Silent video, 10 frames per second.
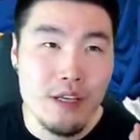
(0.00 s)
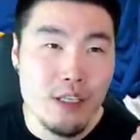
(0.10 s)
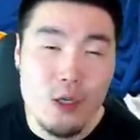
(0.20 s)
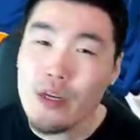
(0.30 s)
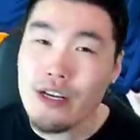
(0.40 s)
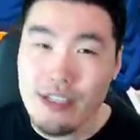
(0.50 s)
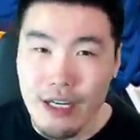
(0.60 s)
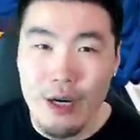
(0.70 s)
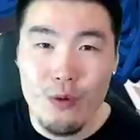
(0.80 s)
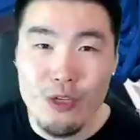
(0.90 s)
two years
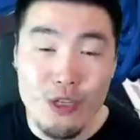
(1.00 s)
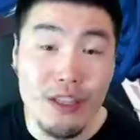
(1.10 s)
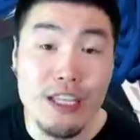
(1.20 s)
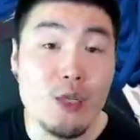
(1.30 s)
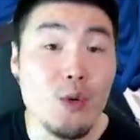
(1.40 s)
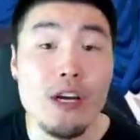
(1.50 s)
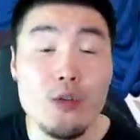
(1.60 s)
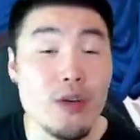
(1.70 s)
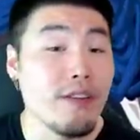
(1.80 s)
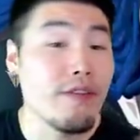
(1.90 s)
ago during the
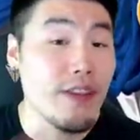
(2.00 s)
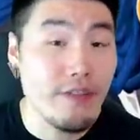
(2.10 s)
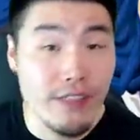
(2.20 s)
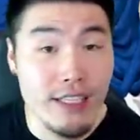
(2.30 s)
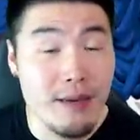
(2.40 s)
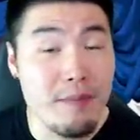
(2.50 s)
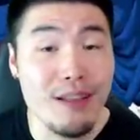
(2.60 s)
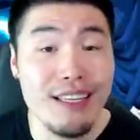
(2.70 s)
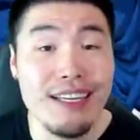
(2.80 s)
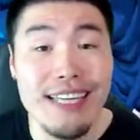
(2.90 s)
250
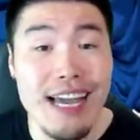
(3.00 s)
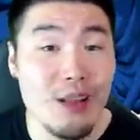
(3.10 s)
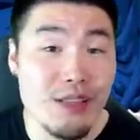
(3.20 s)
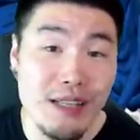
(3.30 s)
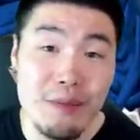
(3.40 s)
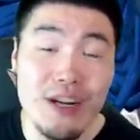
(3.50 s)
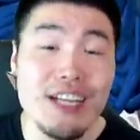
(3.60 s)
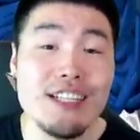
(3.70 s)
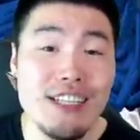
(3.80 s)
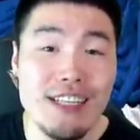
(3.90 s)
million download
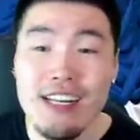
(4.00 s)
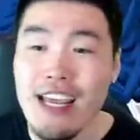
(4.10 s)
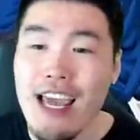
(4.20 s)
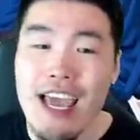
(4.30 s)
celebration.